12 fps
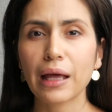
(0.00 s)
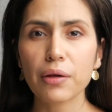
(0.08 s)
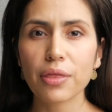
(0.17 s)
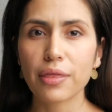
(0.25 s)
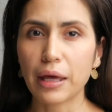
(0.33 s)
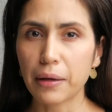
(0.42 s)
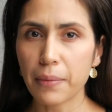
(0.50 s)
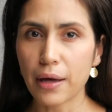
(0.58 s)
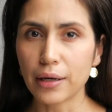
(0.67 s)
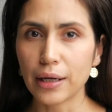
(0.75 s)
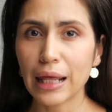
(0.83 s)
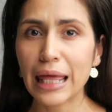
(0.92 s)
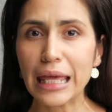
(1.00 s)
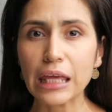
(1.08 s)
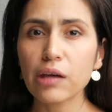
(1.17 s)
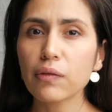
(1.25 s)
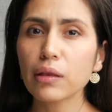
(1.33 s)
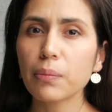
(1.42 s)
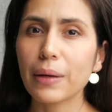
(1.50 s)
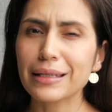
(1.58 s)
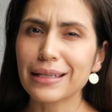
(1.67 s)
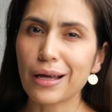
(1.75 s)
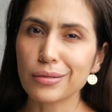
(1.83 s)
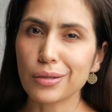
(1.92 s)
think about it. Even the best
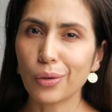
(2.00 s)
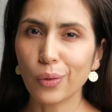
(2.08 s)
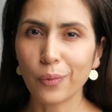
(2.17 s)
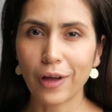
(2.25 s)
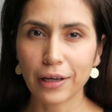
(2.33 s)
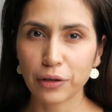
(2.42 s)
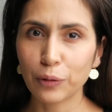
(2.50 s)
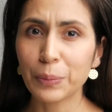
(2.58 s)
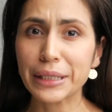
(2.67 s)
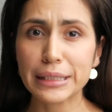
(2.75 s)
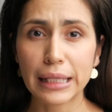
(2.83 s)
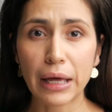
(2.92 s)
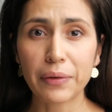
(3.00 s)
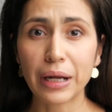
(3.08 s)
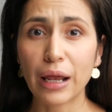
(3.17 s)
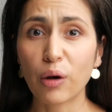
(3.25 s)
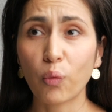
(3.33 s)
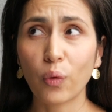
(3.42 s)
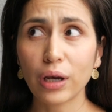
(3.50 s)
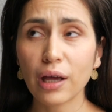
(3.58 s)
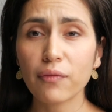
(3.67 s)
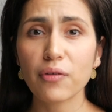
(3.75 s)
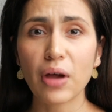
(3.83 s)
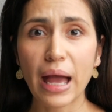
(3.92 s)
household vacuum is loud, and when
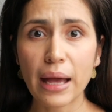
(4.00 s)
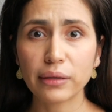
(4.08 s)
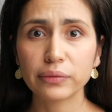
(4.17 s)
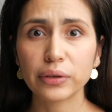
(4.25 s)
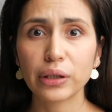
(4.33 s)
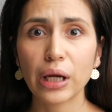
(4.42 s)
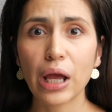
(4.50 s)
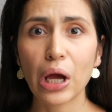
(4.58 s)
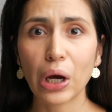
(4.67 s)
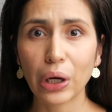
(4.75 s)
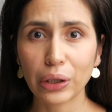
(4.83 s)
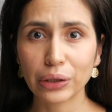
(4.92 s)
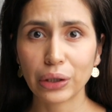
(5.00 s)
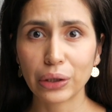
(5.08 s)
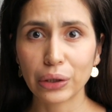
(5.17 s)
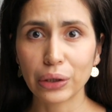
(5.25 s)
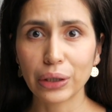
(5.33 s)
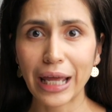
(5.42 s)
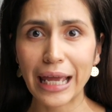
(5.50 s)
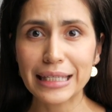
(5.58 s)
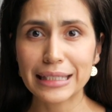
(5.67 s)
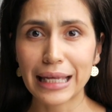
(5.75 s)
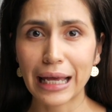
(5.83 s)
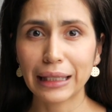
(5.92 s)
have you ever heard a
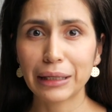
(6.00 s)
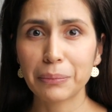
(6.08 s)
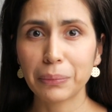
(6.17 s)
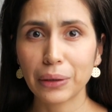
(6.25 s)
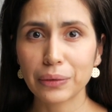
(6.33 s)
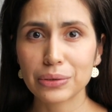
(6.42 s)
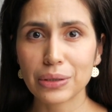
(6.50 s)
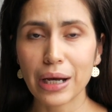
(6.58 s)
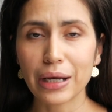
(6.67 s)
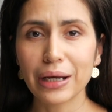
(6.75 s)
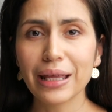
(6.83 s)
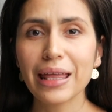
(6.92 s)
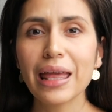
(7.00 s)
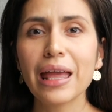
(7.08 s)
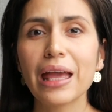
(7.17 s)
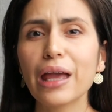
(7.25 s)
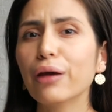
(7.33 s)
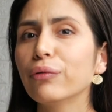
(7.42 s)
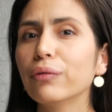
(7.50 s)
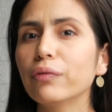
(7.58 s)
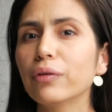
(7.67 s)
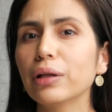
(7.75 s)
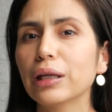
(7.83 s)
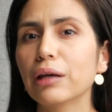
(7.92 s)
silent blow dryer? If you
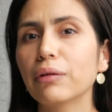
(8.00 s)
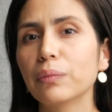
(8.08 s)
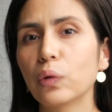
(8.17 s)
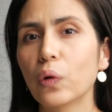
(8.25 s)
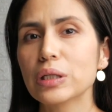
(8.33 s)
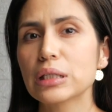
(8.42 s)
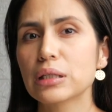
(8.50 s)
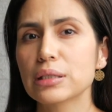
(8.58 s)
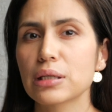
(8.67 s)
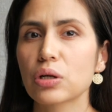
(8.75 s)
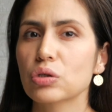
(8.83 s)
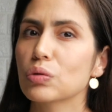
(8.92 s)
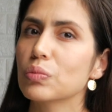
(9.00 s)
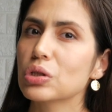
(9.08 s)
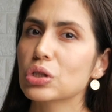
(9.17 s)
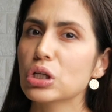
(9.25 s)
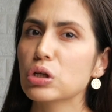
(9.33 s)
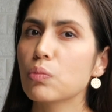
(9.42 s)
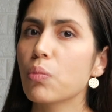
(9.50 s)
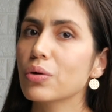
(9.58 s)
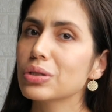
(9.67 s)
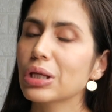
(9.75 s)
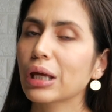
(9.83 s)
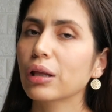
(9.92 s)
fully give up noise in a suction machine, you
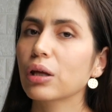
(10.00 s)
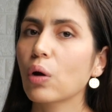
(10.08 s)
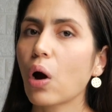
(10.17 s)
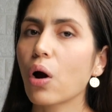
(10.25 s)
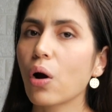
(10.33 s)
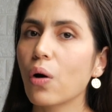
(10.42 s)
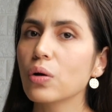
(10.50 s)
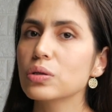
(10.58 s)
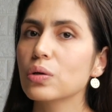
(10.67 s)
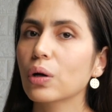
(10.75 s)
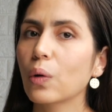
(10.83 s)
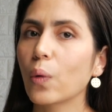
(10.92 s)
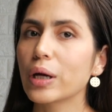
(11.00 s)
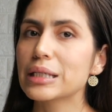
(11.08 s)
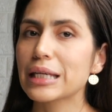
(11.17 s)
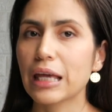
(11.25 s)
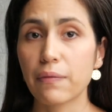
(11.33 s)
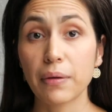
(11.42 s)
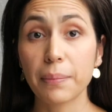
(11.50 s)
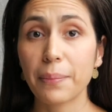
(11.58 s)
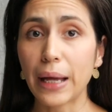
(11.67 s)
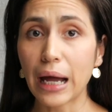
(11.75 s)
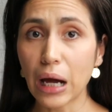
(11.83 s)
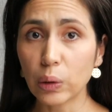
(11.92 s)
most likely are also going to give up
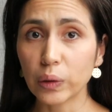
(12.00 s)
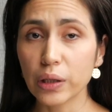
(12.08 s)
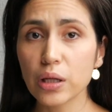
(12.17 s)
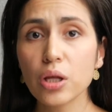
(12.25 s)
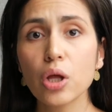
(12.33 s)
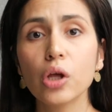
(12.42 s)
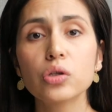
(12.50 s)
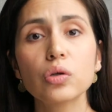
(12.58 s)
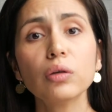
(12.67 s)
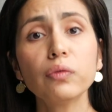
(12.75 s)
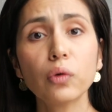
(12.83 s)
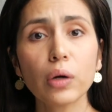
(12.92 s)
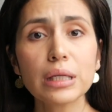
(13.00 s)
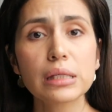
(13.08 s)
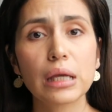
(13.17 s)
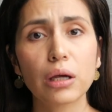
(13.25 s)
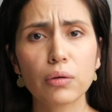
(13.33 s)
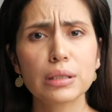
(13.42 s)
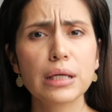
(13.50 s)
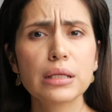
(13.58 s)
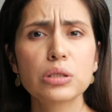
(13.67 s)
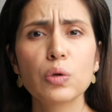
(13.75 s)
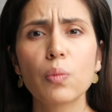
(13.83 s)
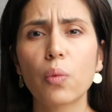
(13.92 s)
power. So if noise
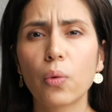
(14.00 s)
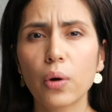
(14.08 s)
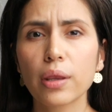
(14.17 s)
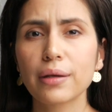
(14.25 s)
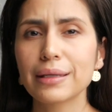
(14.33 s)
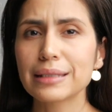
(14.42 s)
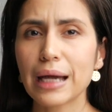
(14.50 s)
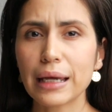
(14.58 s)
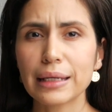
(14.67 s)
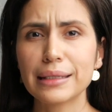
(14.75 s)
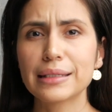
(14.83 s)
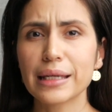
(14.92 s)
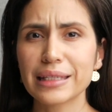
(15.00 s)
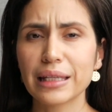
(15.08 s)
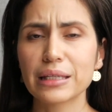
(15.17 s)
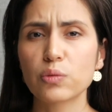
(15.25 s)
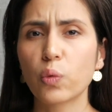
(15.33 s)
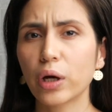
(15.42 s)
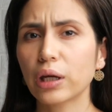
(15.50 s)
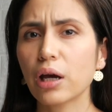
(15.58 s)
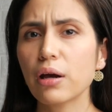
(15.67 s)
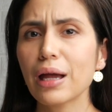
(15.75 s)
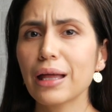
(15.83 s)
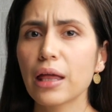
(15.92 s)
irritates you more than a tidy, dustless work
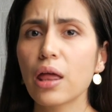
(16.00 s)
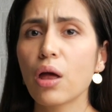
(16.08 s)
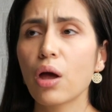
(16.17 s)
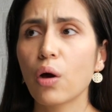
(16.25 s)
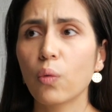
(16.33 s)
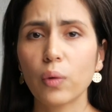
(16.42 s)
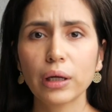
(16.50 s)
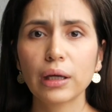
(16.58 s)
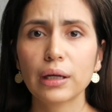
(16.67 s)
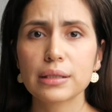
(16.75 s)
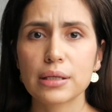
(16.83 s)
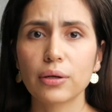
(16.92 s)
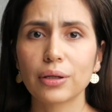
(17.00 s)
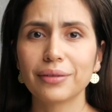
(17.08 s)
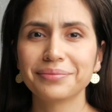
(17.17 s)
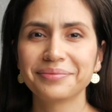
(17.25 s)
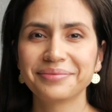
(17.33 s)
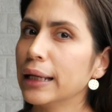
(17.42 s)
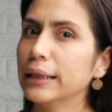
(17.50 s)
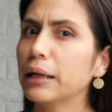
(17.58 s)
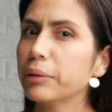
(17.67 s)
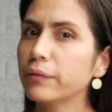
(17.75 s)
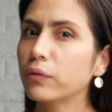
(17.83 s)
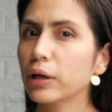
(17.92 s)
area, what can I tell you? Now,
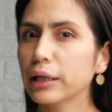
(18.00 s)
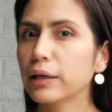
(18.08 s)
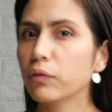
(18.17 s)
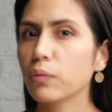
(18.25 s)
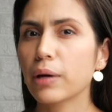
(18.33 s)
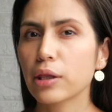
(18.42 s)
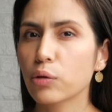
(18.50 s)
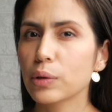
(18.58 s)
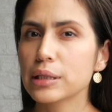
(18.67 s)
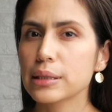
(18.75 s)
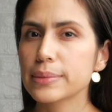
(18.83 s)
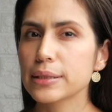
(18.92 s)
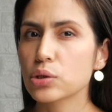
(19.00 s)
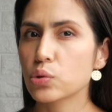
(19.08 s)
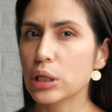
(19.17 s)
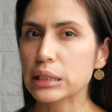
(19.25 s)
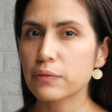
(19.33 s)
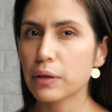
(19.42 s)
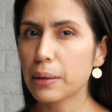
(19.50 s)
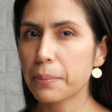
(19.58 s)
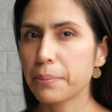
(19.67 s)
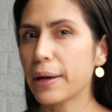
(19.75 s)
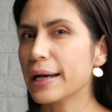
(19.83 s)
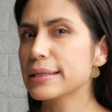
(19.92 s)
before I give you my 3 tips and tricks for the
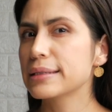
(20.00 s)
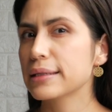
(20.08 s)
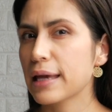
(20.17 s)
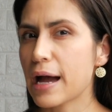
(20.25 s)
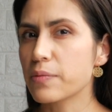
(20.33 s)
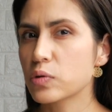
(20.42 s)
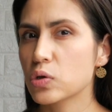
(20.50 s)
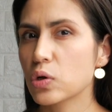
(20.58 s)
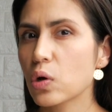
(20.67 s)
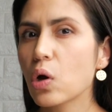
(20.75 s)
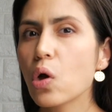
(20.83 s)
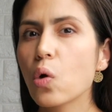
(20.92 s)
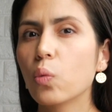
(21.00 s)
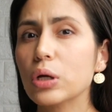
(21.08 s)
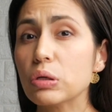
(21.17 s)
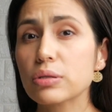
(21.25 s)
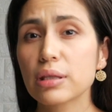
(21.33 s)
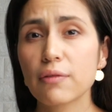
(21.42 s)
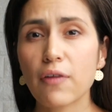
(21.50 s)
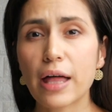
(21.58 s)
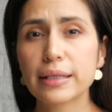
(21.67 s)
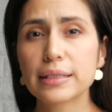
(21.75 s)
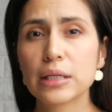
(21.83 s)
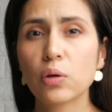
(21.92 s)
best capture when using the
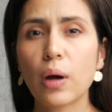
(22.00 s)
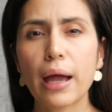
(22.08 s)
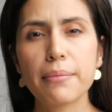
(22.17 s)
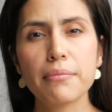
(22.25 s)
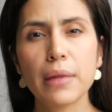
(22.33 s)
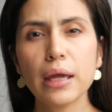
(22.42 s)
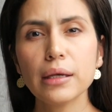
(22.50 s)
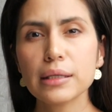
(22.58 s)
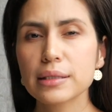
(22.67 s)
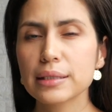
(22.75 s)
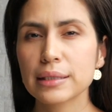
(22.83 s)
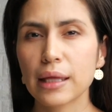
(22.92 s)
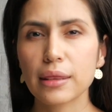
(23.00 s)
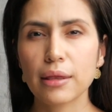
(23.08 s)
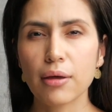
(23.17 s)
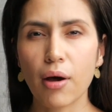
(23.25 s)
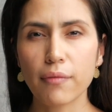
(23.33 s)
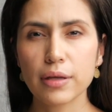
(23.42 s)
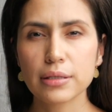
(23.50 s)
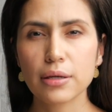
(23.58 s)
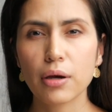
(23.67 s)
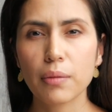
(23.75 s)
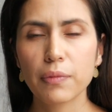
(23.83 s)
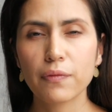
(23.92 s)
Valentino, I may need to state the obvious
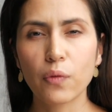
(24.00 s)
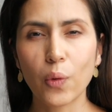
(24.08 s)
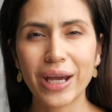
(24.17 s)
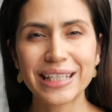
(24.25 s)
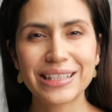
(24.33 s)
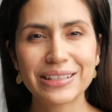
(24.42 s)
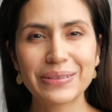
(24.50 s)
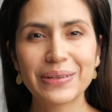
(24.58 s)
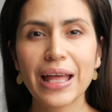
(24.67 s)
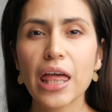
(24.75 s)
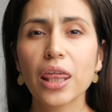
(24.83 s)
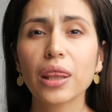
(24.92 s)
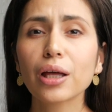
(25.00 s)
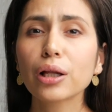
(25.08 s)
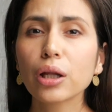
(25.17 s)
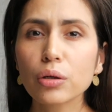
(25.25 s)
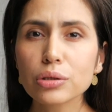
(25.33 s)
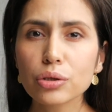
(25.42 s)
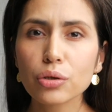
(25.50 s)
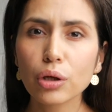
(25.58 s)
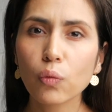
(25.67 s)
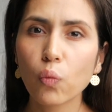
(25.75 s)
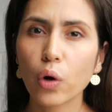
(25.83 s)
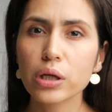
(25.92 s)
here before I do. The closer you
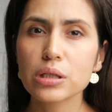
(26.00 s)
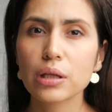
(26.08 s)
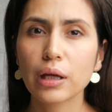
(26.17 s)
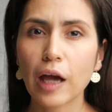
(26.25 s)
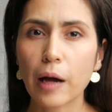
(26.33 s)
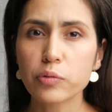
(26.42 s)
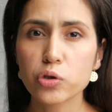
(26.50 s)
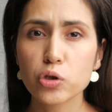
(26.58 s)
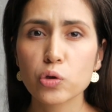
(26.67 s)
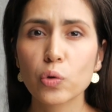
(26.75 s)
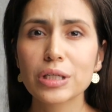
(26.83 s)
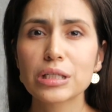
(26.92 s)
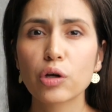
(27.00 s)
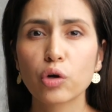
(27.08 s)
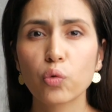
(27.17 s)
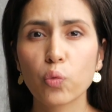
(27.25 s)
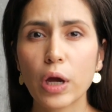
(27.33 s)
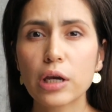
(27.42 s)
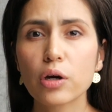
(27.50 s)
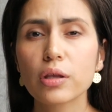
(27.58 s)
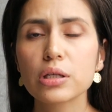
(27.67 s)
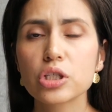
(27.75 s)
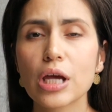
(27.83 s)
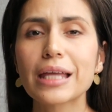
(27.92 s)
can work to the capture source, the greater the
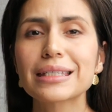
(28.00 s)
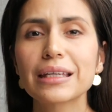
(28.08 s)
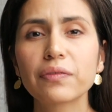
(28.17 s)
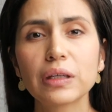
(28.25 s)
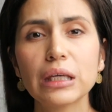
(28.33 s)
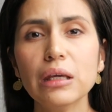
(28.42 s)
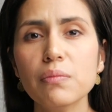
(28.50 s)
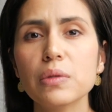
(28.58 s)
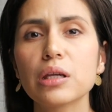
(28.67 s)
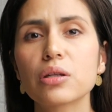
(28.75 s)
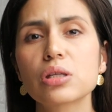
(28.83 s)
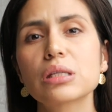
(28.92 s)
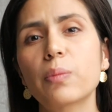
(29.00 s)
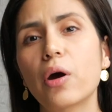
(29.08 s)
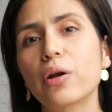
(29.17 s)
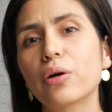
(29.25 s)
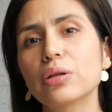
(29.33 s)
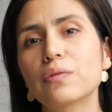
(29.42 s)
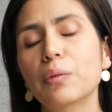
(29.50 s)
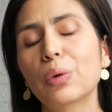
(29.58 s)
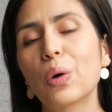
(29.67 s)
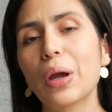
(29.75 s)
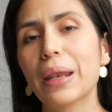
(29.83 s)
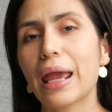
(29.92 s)
chance of keeping dust particles from
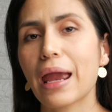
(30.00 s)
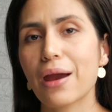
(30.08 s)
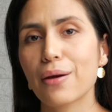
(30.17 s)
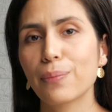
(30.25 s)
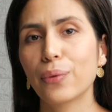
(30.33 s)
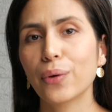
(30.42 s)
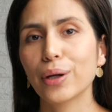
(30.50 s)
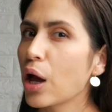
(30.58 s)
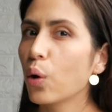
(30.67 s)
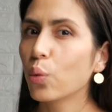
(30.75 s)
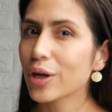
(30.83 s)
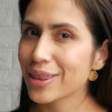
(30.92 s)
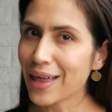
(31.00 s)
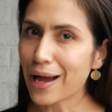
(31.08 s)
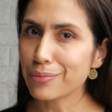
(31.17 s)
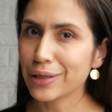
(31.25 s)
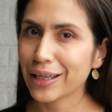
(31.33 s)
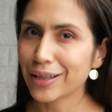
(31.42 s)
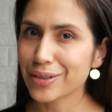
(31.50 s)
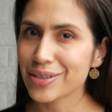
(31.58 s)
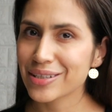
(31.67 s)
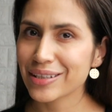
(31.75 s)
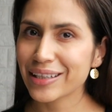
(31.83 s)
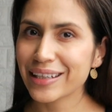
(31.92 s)
going airborne. With that being
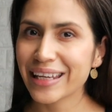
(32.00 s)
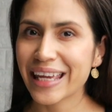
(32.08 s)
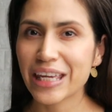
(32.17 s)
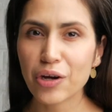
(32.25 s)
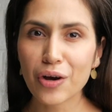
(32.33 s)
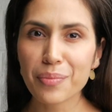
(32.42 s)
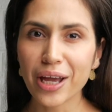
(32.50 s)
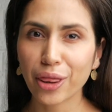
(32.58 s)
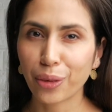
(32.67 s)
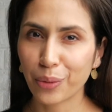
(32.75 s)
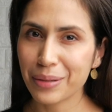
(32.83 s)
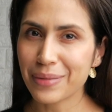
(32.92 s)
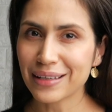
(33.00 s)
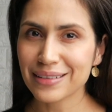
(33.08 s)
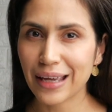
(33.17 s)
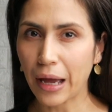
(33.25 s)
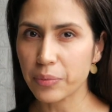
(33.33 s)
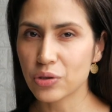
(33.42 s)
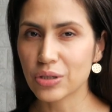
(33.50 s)
understood, here are my 3 best capture